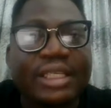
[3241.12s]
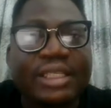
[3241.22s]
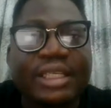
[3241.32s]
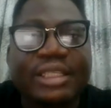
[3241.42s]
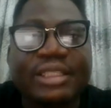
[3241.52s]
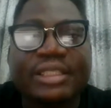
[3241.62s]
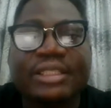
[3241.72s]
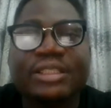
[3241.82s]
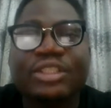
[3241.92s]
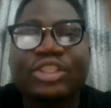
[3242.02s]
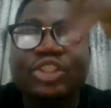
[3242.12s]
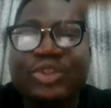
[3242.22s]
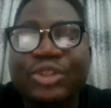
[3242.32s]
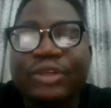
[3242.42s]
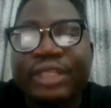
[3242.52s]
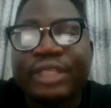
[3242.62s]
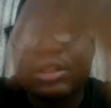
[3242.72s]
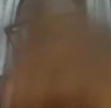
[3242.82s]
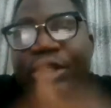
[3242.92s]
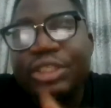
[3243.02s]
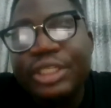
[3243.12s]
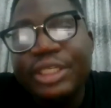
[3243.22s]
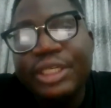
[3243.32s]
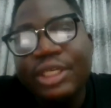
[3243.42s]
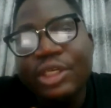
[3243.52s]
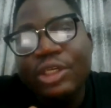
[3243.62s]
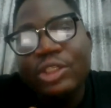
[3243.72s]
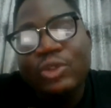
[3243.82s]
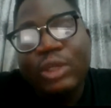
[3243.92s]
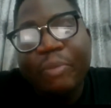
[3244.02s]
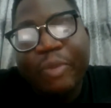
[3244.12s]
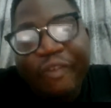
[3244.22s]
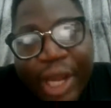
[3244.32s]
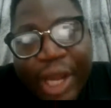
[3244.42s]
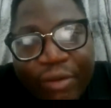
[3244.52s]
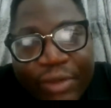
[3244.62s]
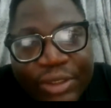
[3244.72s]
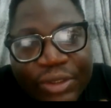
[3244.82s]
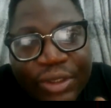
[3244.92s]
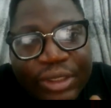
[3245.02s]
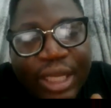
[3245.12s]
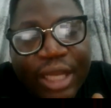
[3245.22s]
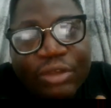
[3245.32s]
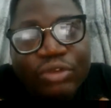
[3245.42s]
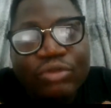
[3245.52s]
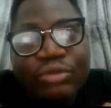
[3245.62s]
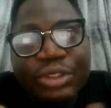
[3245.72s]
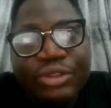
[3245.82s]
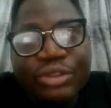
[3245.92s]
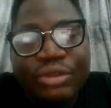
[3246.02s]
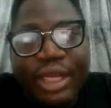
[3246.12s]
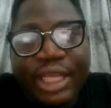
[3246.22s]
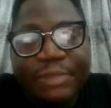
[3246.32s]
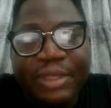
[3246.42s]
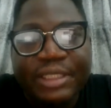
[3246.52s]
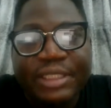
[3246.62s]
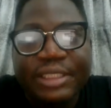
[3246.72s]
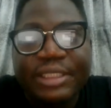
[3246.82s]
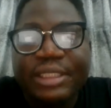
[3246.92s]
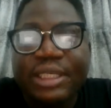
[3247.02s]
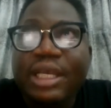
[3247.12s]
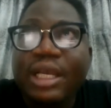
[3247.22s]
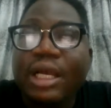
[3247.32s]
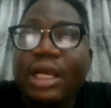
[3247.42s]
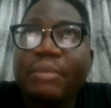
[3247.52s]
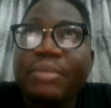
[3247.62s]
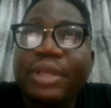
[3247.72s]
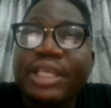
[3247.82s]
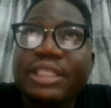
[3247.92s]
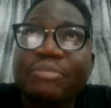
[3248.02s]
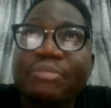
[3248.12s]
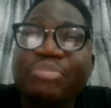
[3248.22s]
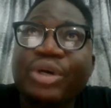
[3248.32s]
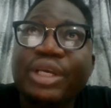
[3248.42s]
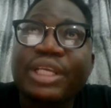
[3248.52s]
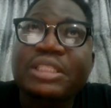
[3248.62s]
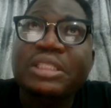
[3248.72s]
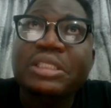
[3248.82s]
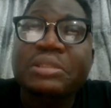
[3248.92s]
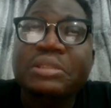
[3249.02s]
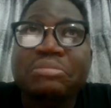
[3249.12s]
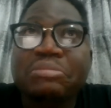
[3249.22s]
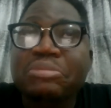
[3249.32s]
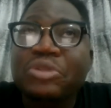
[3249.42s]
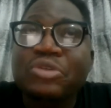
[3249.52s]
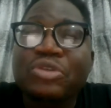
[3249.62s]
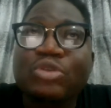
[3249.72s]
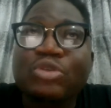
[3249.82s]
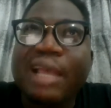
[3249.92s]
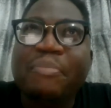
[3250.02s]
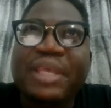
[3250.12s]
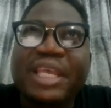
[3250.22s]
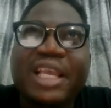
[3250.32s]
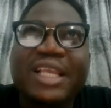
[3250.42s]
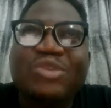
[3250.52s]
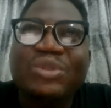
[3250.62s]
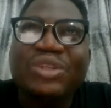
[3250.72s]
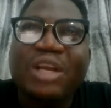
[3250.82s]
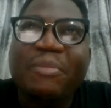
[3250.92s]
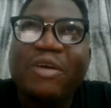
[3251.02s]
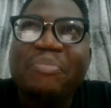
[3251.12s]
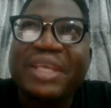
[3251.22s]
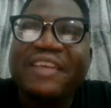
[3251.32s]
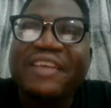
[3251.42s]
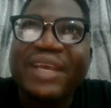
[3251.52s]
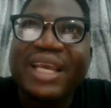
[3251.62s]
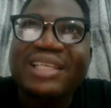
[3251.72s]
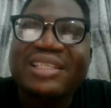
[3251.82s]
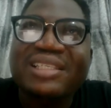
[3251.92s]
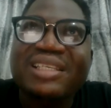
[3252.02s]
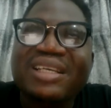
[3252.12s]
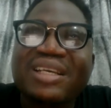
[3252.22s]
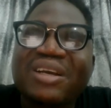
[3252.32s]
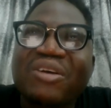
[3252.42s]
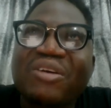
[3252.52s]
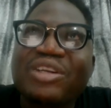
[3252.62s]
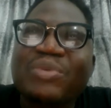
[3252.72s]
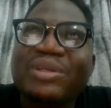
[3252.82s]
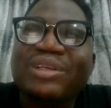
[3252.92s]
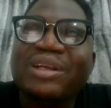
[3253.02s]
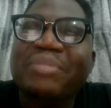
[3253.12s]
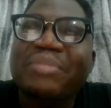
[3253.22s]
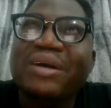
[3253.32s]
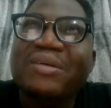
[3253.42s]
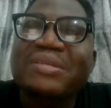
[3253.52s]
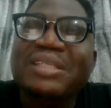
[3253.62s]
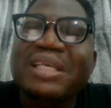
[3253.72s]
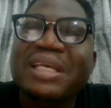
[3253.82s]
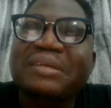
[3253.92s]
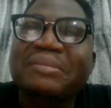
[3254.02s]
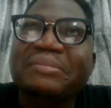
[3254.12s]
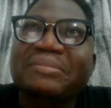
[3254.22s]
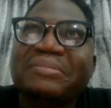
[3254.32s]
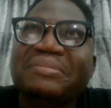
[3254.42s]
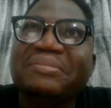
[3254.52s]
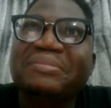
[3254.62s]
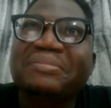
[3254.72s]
is the use of technology to amplify a result and to reduce your expenses. Case in point, who do I pick? Do we talk about Piggyvest, or do we talk about the